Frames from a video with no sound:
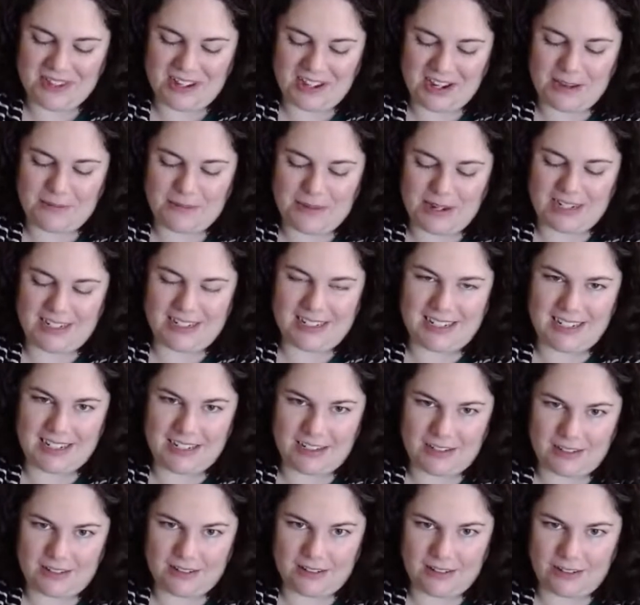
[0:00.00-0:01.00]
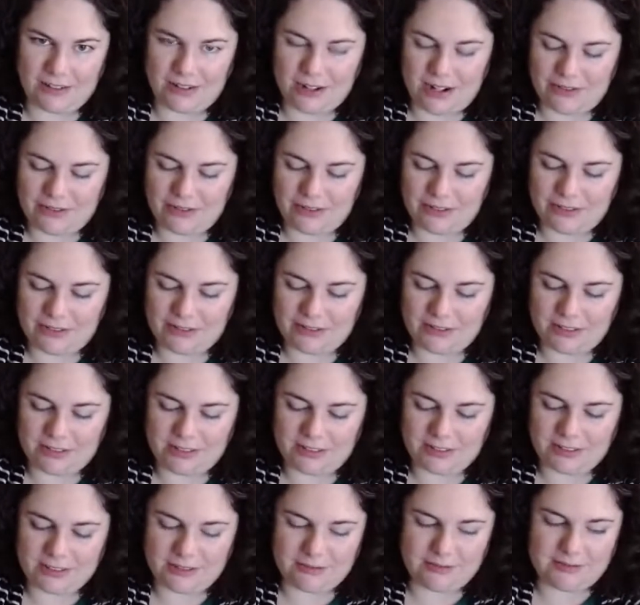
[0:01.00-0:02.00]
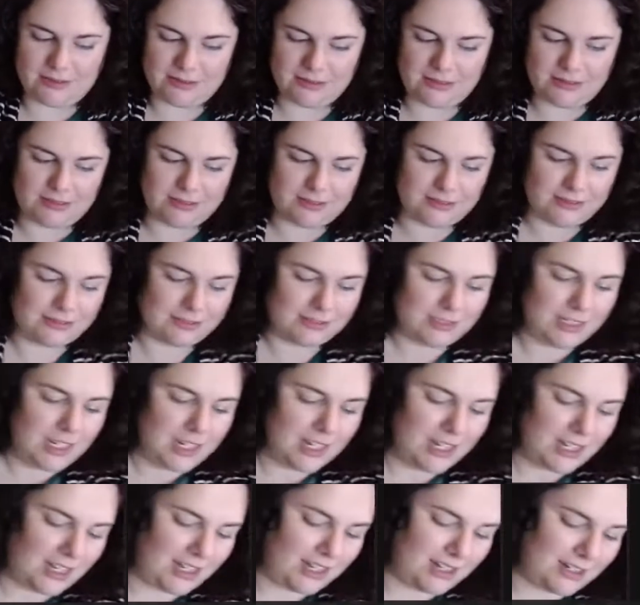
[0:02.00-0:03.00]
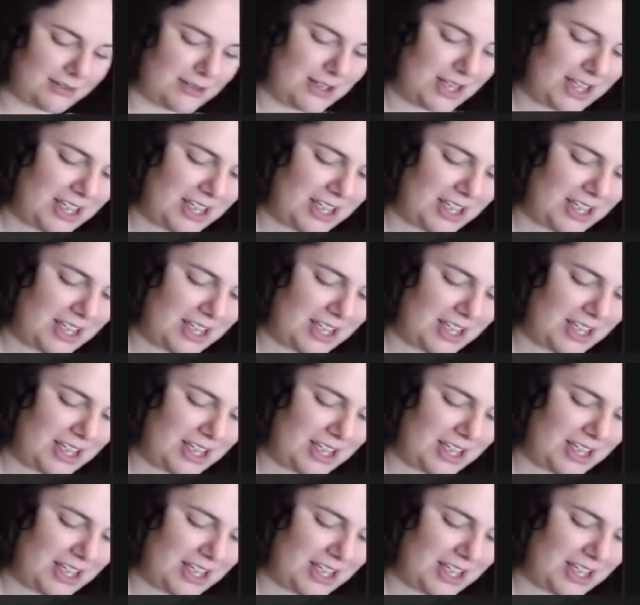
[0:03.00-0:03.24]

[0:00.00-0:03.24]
I might dig into the gravel. Don't tell me. Um,